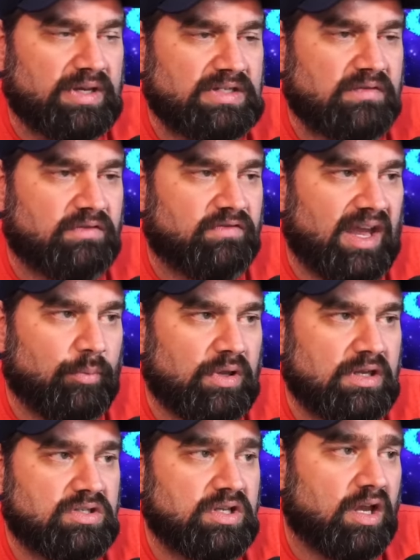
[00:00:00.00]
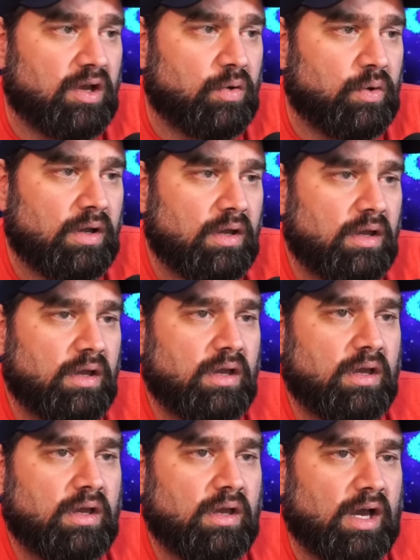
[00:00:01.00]
rest of the family in tow.
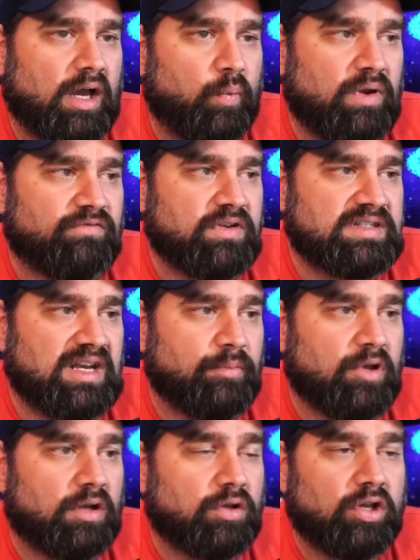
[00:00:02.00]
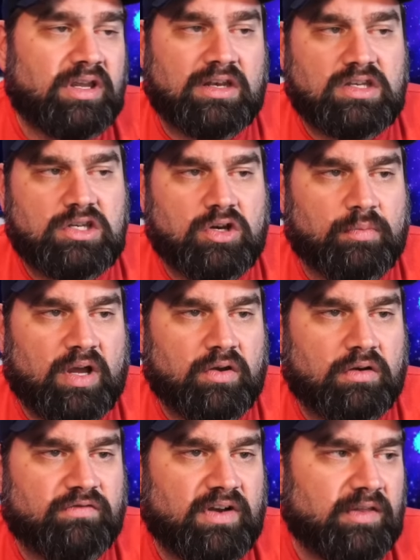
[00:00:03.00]
Winfrey said, I'm going to look into your
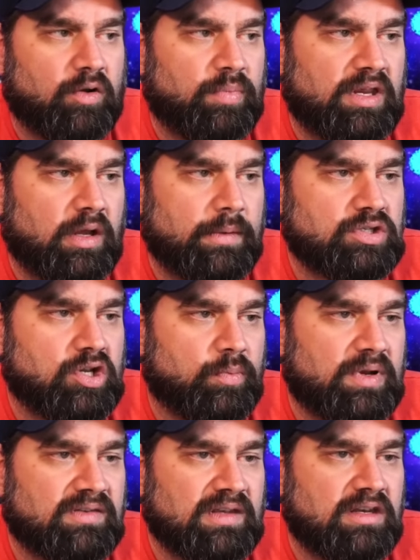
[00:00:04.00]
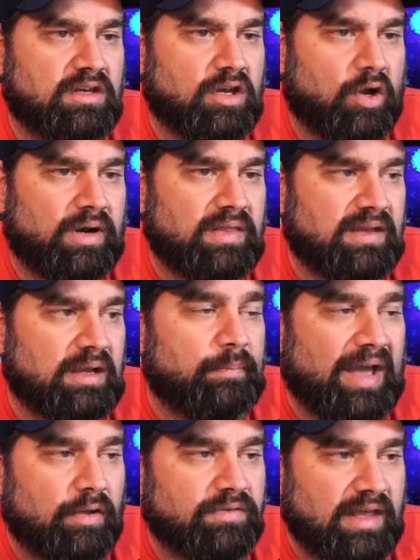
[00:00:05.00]
mother and father being on the show because I didn't know anything
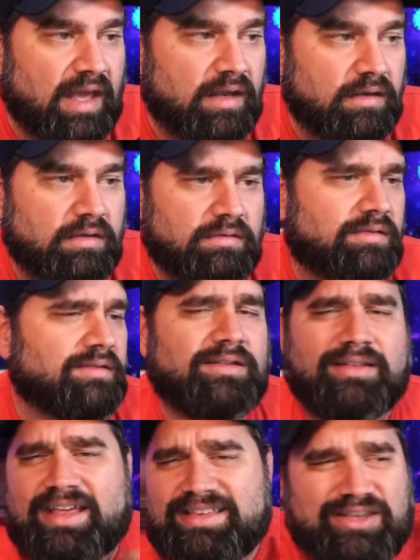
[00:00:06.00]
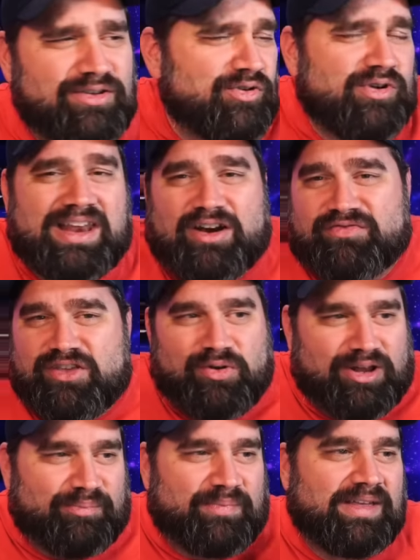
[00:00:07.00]
about that. You
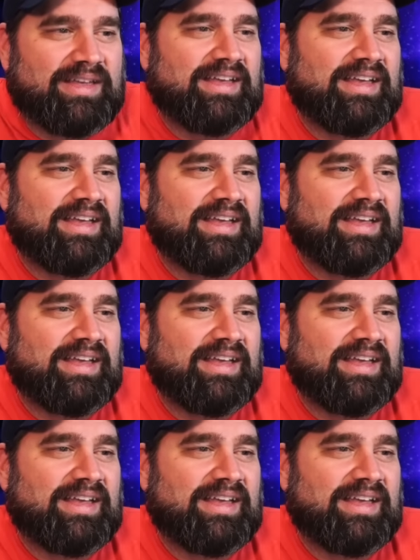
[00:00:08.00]
interviewed them.